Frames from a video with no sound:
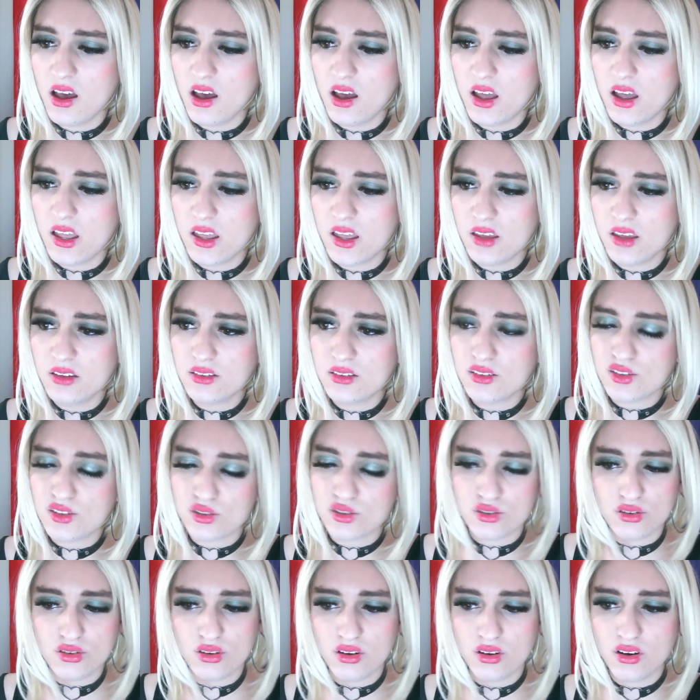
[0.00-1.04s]

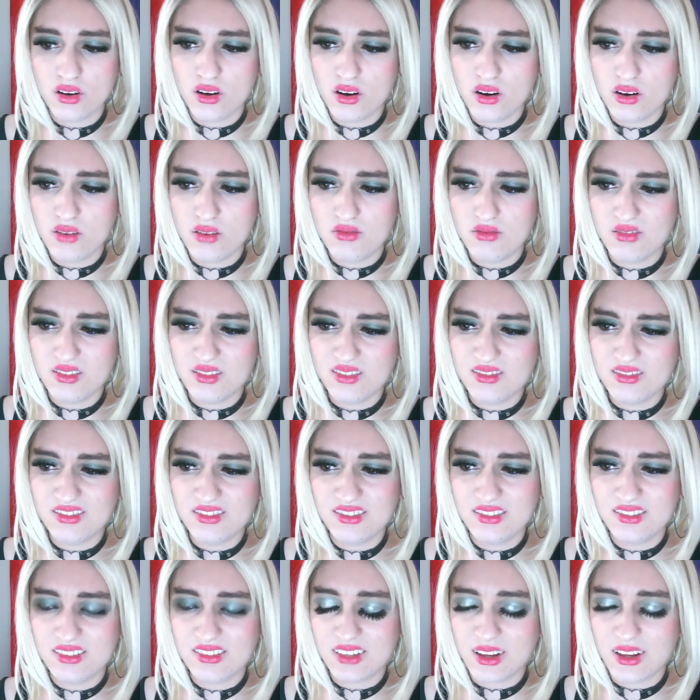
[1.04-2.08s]
is
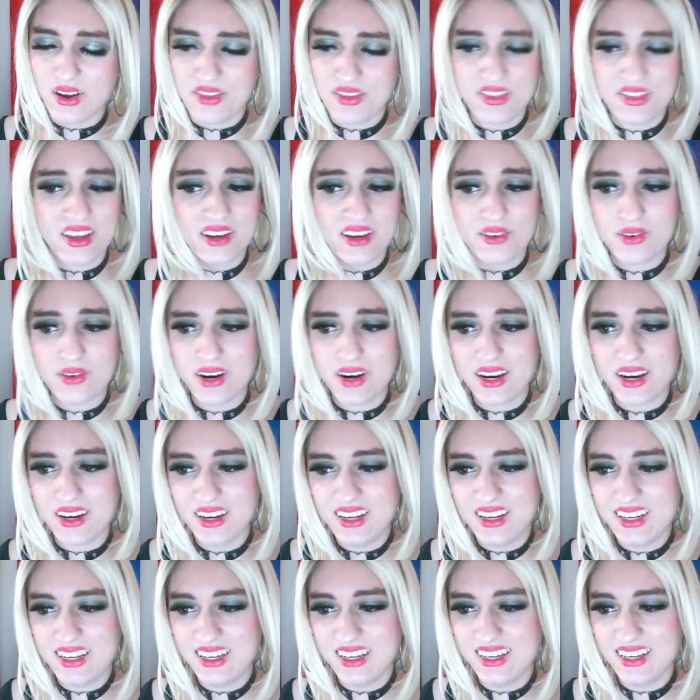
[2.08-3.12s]
not that great.
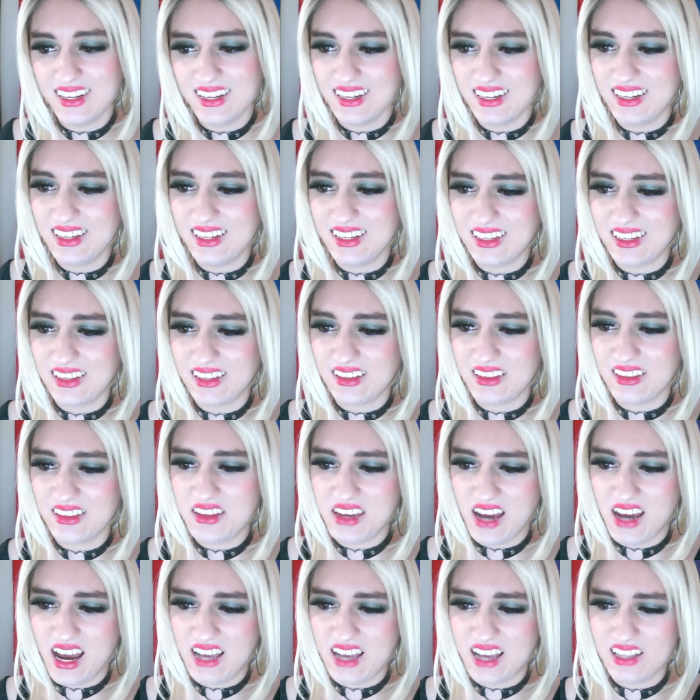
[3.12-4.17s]

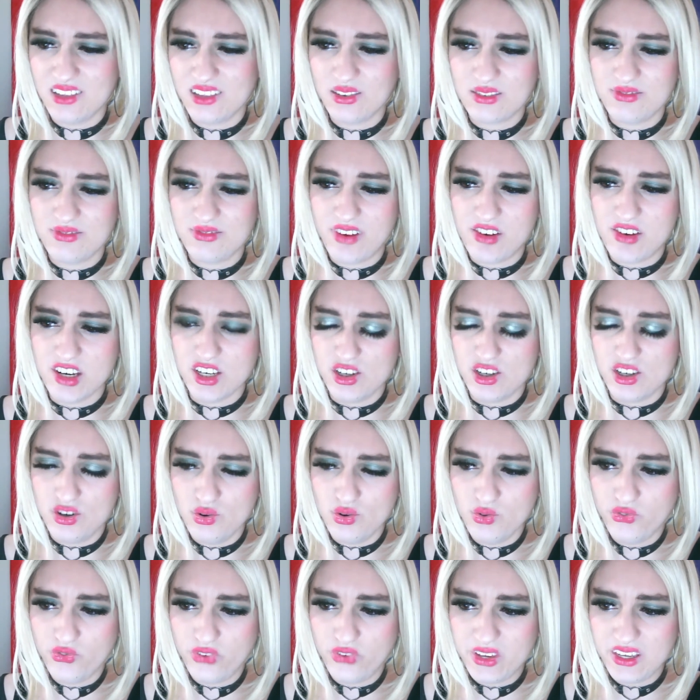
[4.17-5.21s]
It looks very
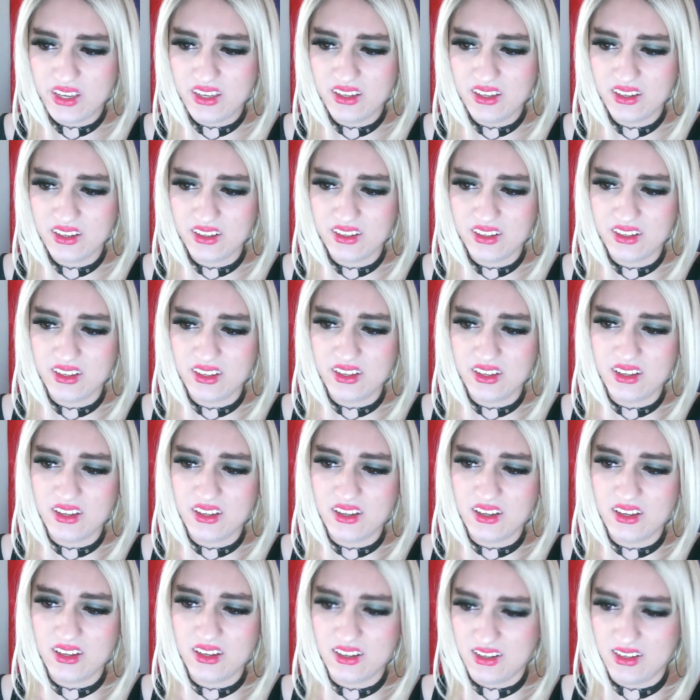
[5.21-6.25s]
doofy,
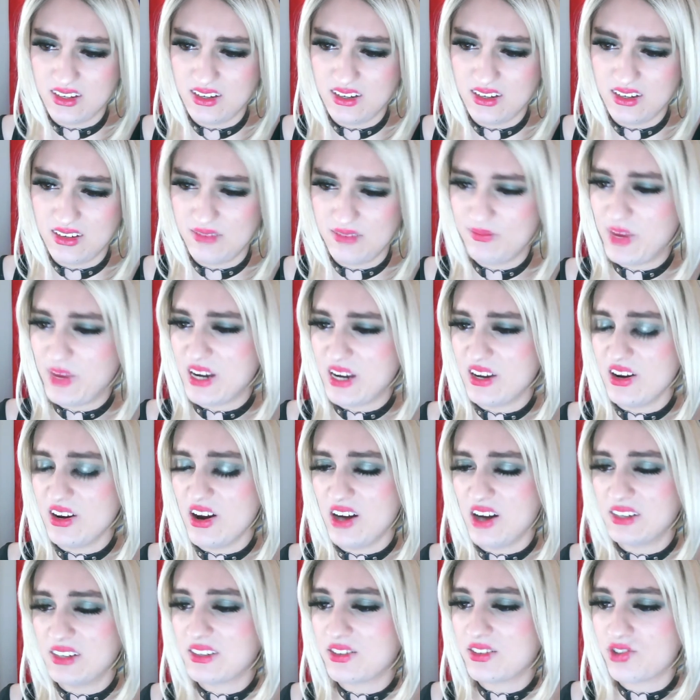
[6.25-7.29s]
but
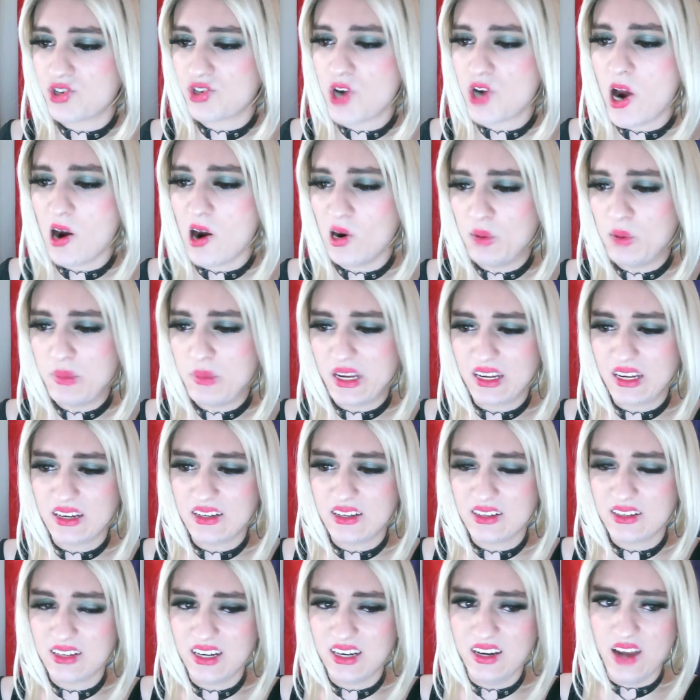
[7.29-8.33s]
not charming
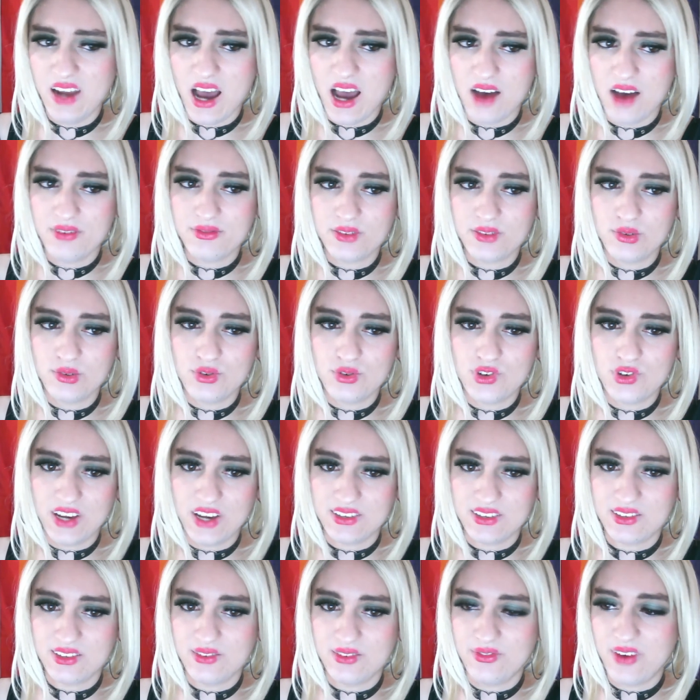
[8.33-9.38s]
enough to
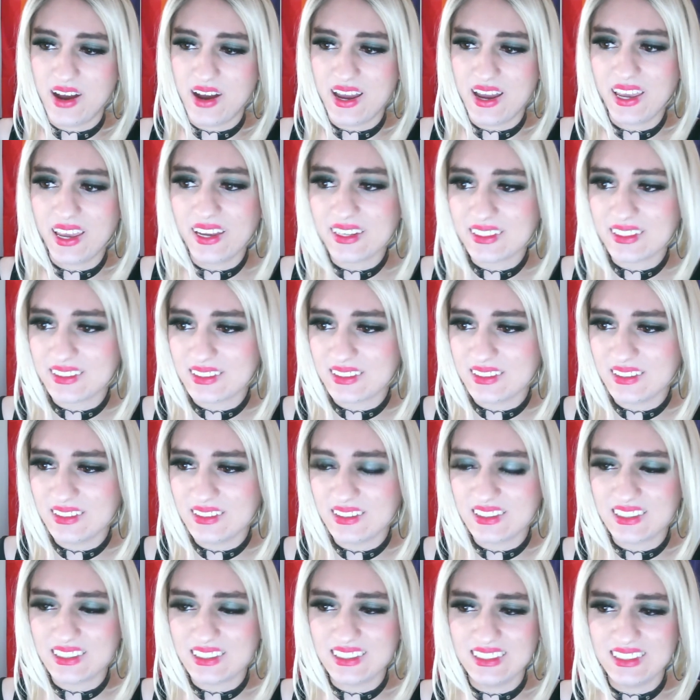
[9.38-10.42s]
justify it, so
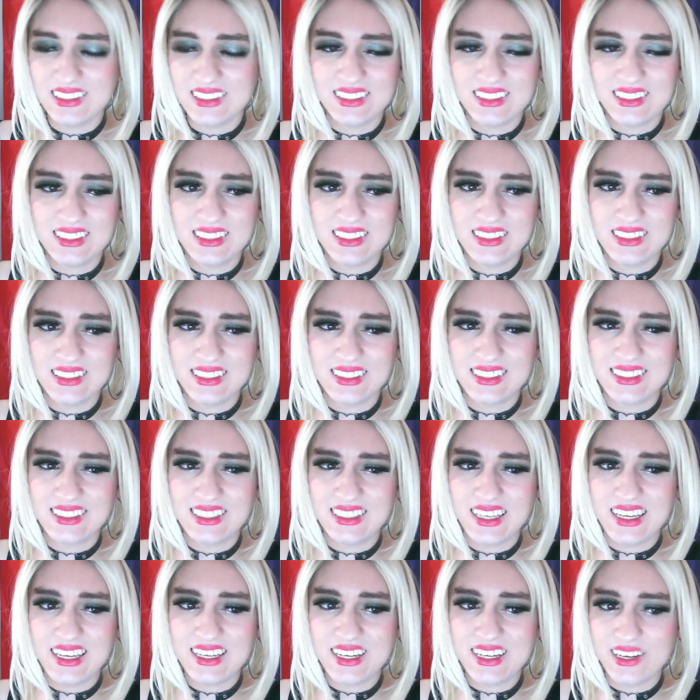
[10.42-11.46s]
it's a
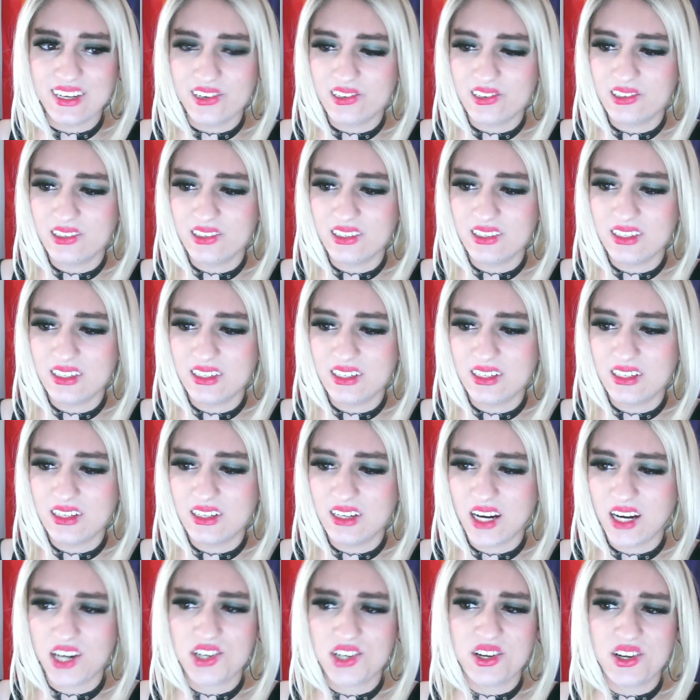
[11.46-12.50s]
C tier.
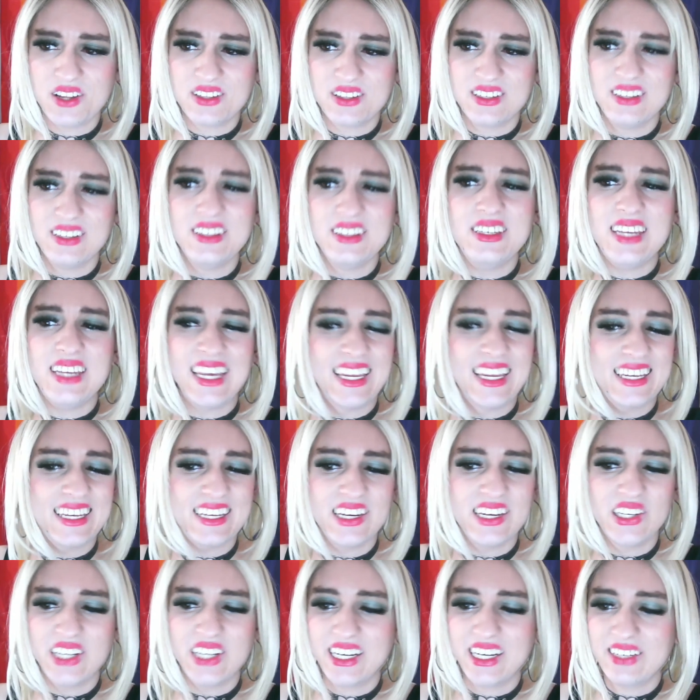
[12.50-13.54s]
Actually, it's a D
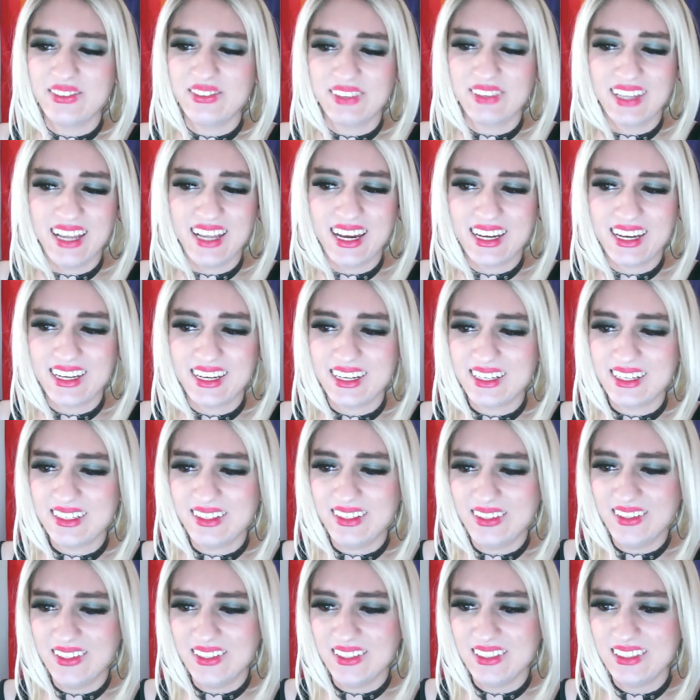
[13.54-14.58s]
tier. I don't like it at all.